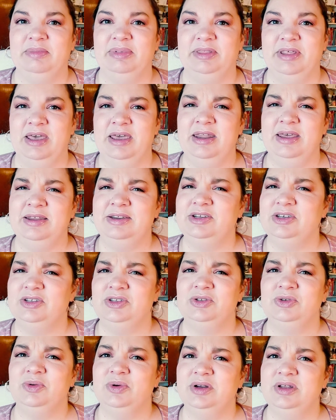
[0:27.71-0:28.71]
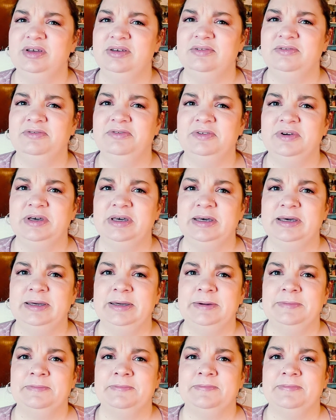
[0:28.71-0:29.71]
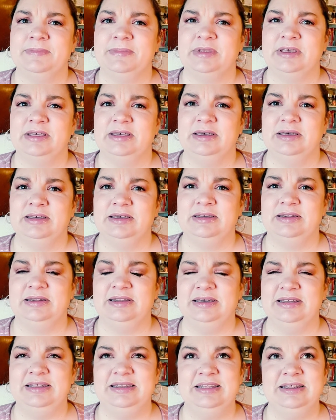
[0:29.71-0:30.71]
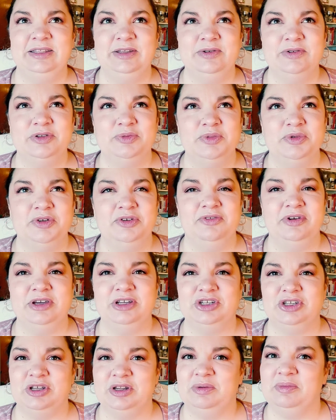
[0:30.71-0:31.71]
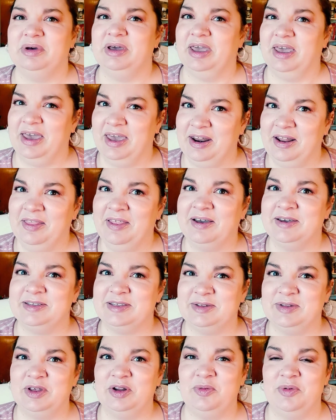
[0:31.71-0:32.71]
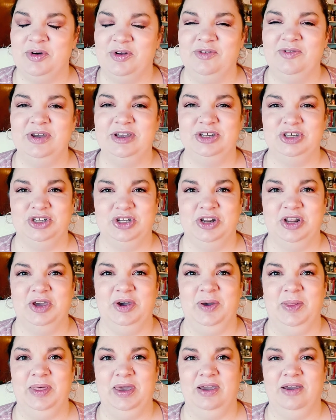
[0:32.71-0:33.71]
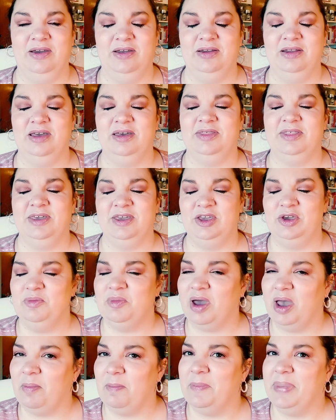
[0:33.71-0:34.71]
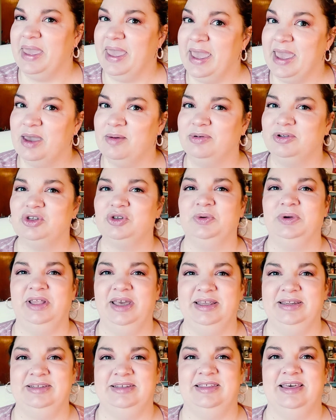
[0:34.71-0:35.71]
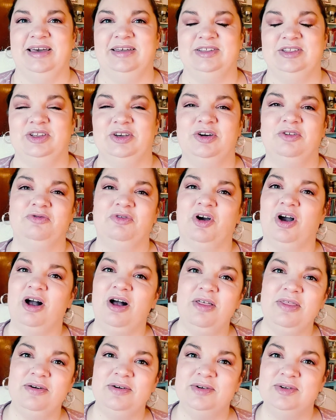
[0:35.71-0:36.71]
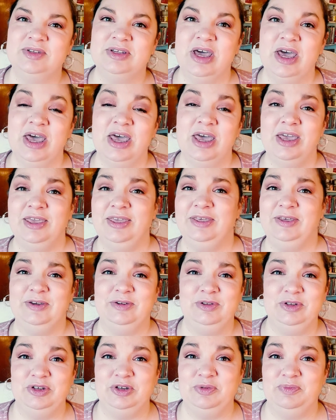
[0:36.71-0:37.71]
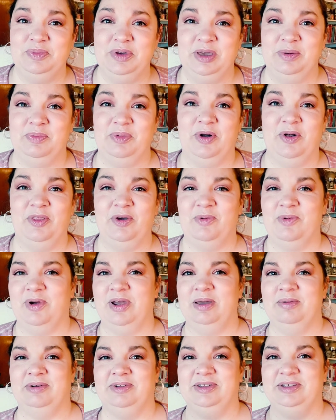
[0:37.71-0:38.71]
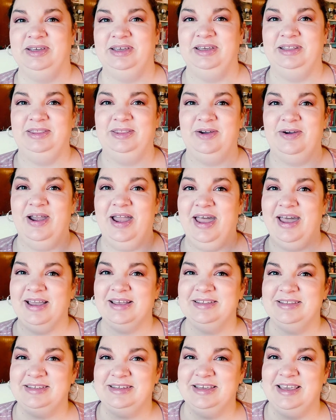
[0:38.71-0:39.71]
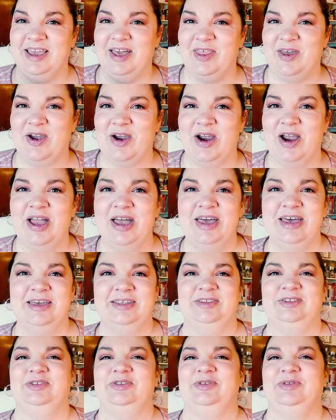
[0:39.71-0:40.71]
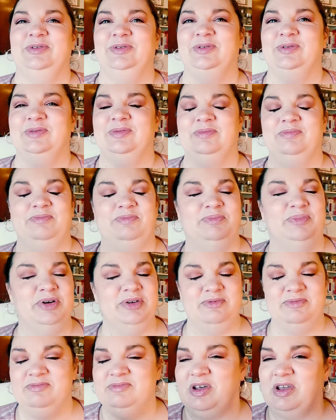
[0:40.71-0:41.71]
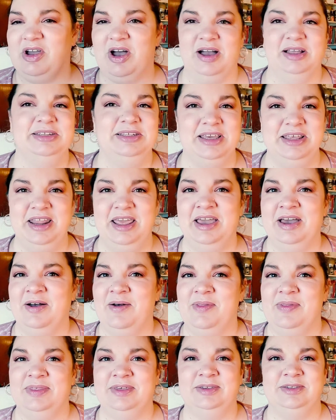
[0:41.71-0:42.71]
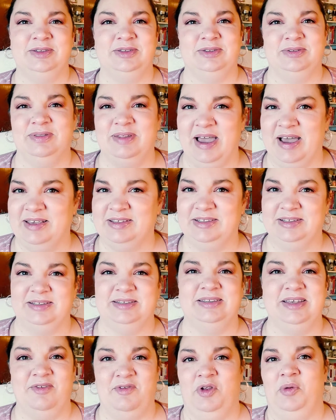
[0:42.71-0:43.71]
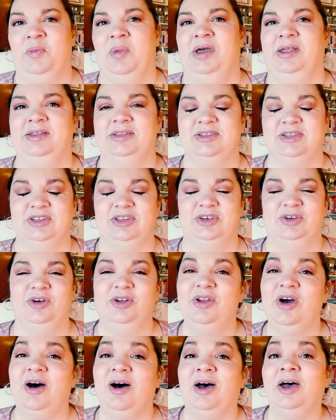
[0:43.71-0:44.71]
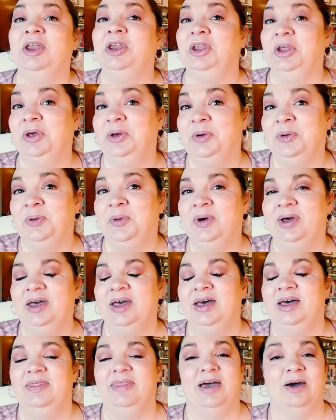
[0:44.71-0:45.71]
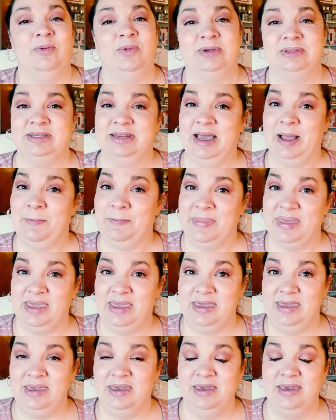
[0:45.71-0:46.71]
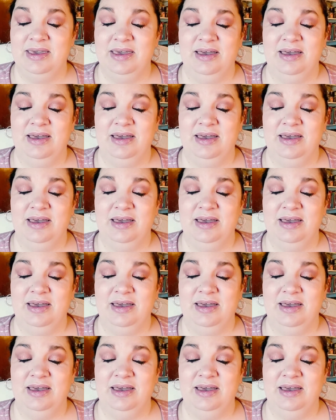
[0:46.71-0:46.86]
Then I just sort of, I didn't lose motivation, but kind of lost a little motivation here and there. I think you might be able to relate to that. So for all those YouTube people that were able to get their acts together to put content out this last 7 months, good on you. That was not me.